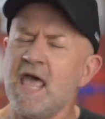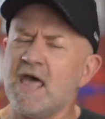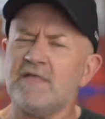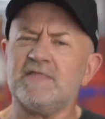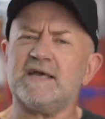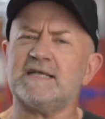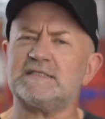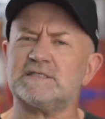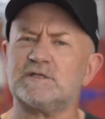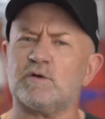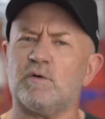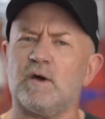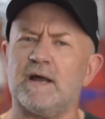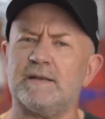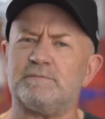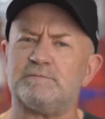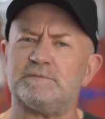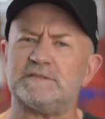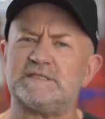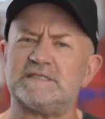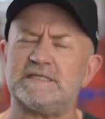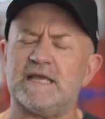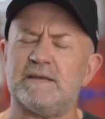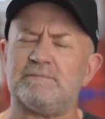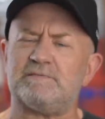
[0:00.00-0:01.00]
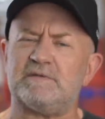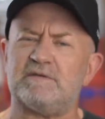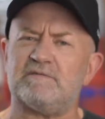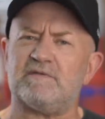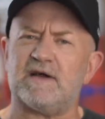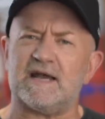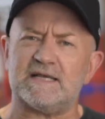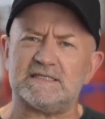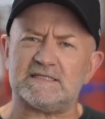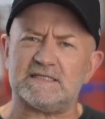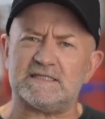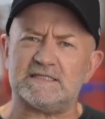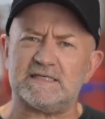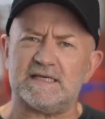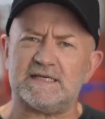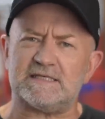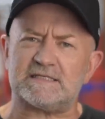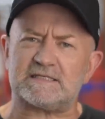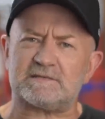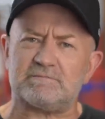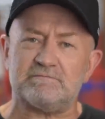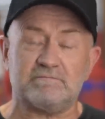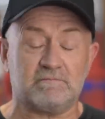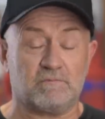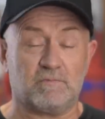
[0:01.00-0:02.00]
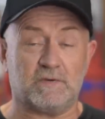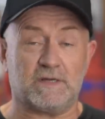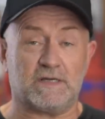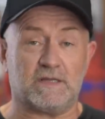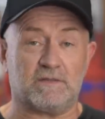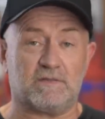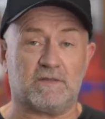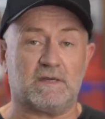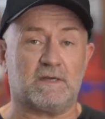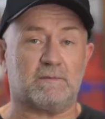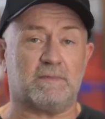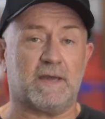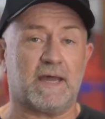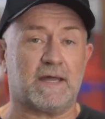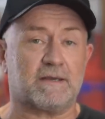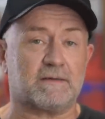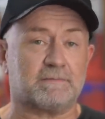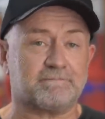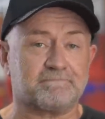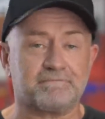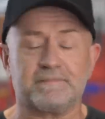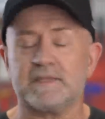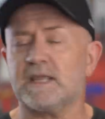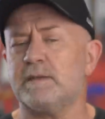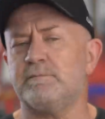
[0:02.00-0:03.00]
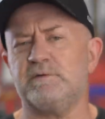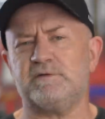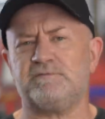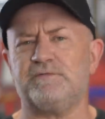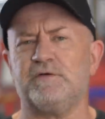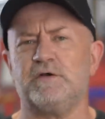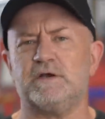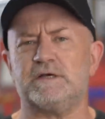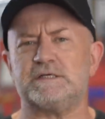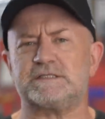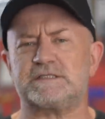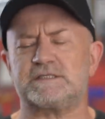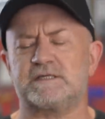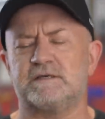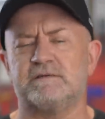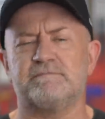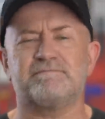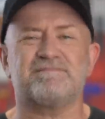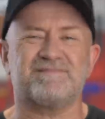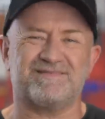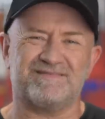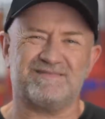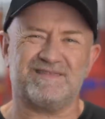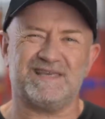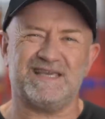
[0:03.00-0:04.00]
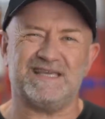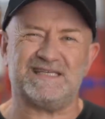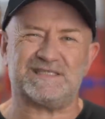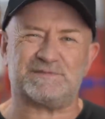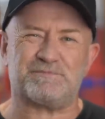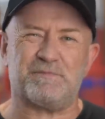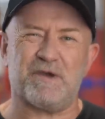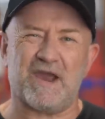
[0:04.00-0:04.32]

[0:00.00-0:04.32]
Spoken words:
That's quite perceptive, I'd suggest, when you think about it. But first, here's